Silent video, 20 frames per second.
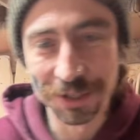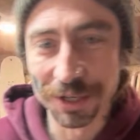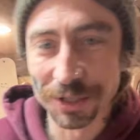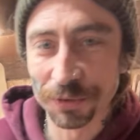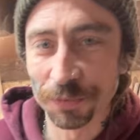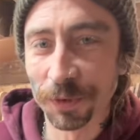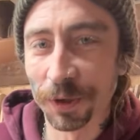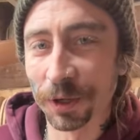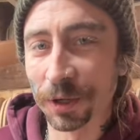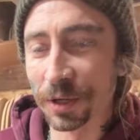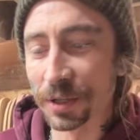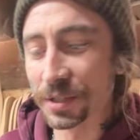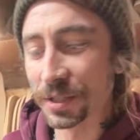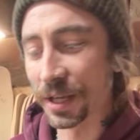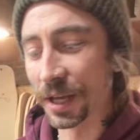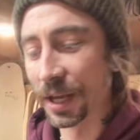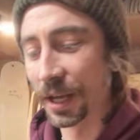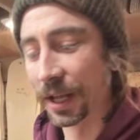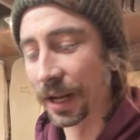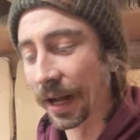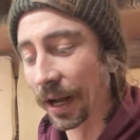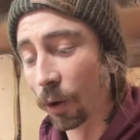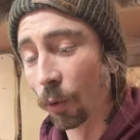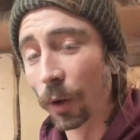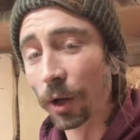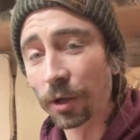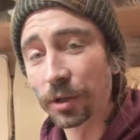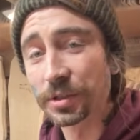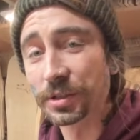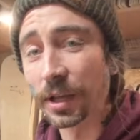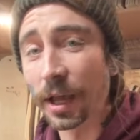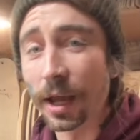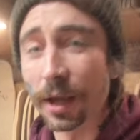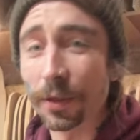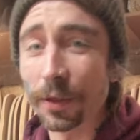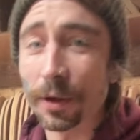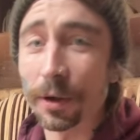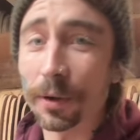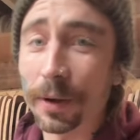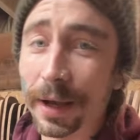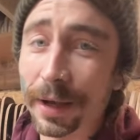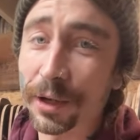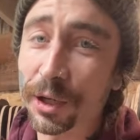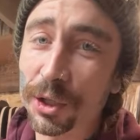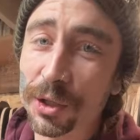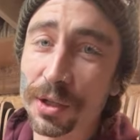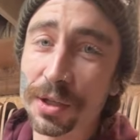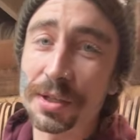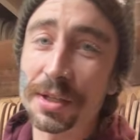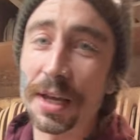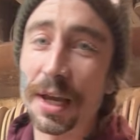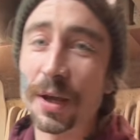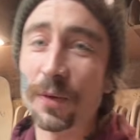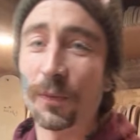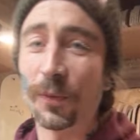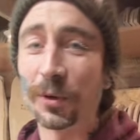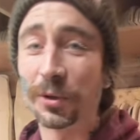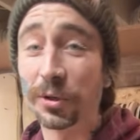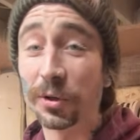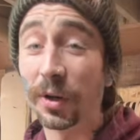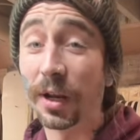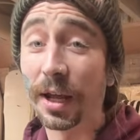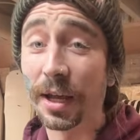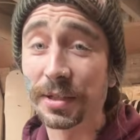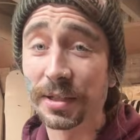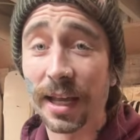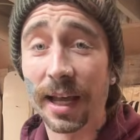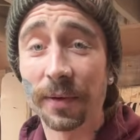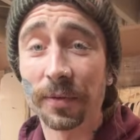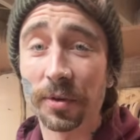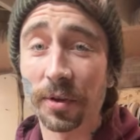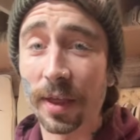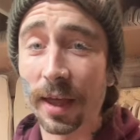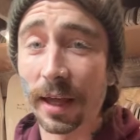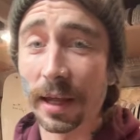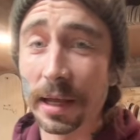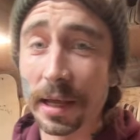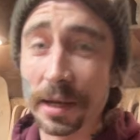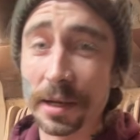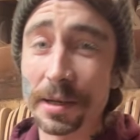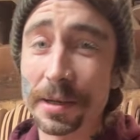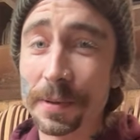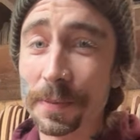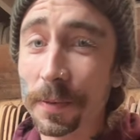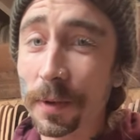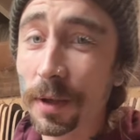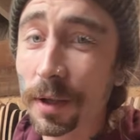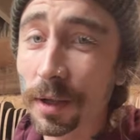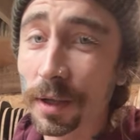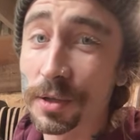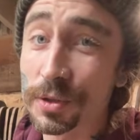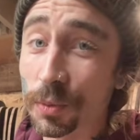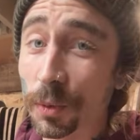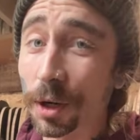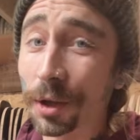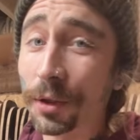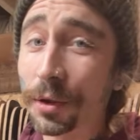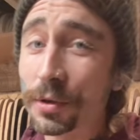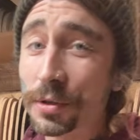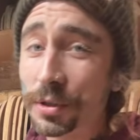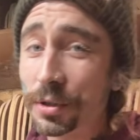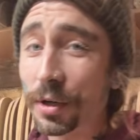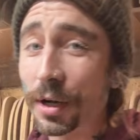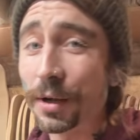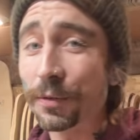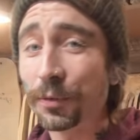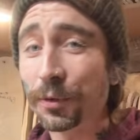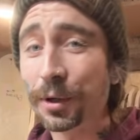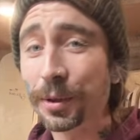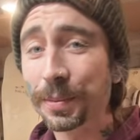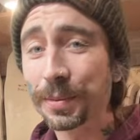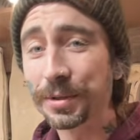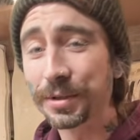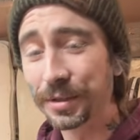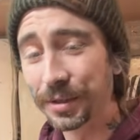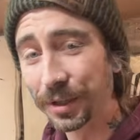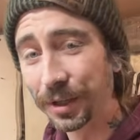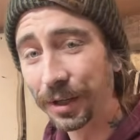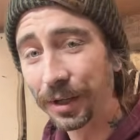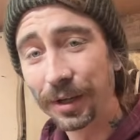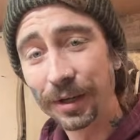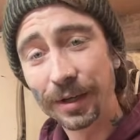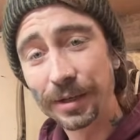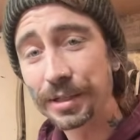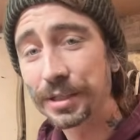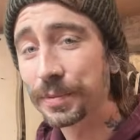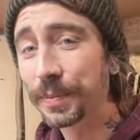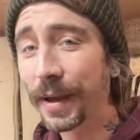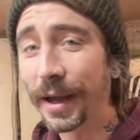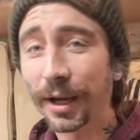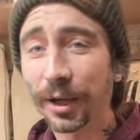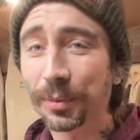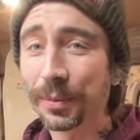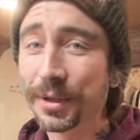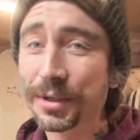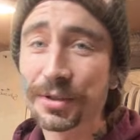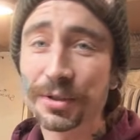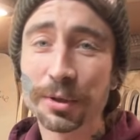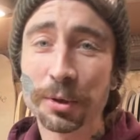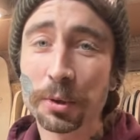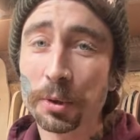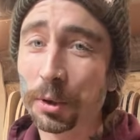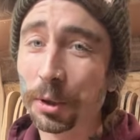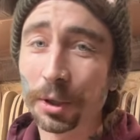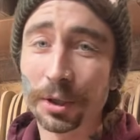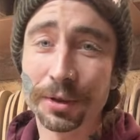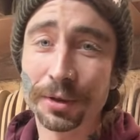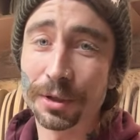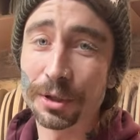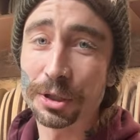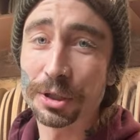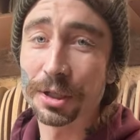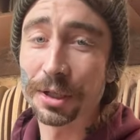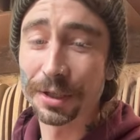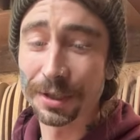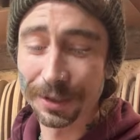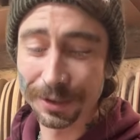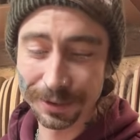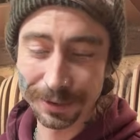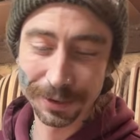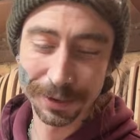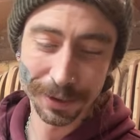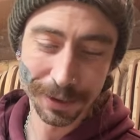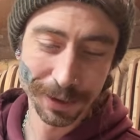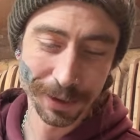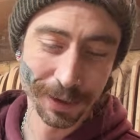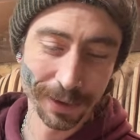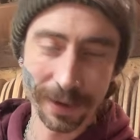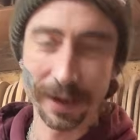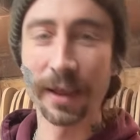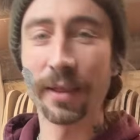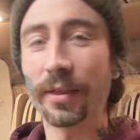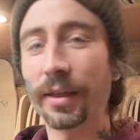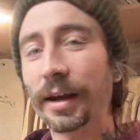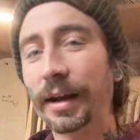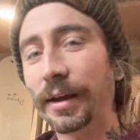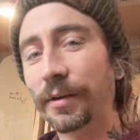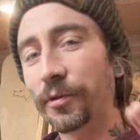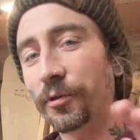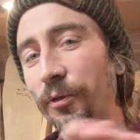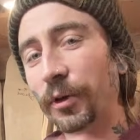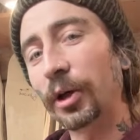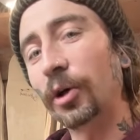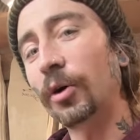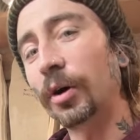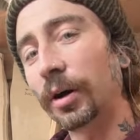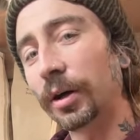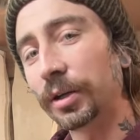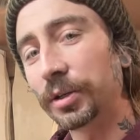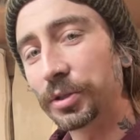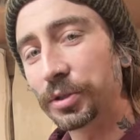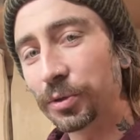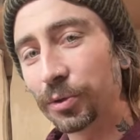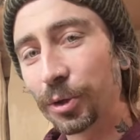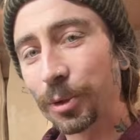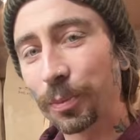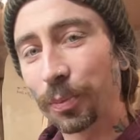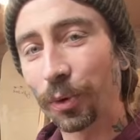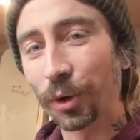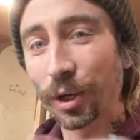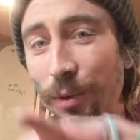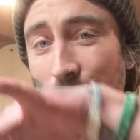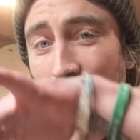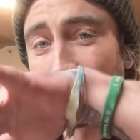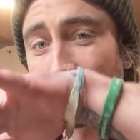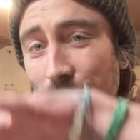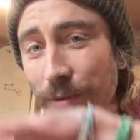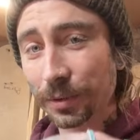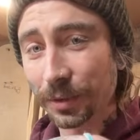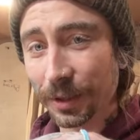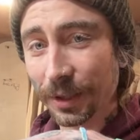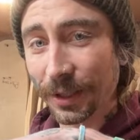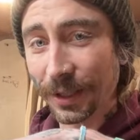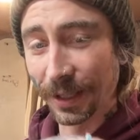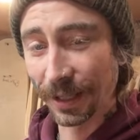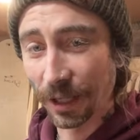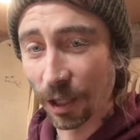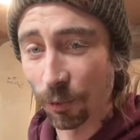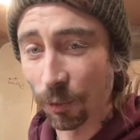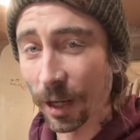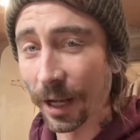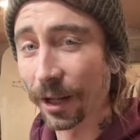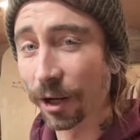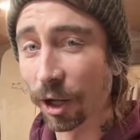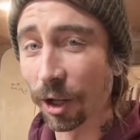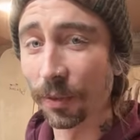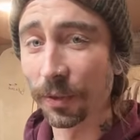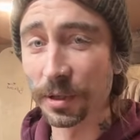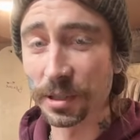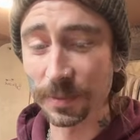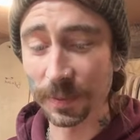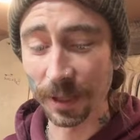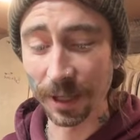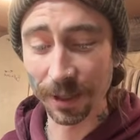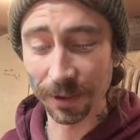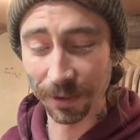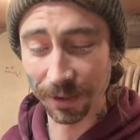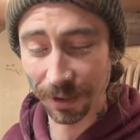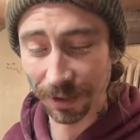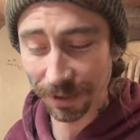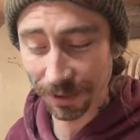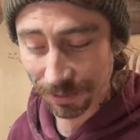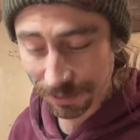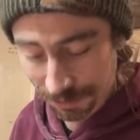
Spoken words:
is fun to skate. I will say, though, I couldn't skate for 2 days after that edit because one of those tray flips smacked me so good in the shin, and then I fell onto it primo, right on the spot that I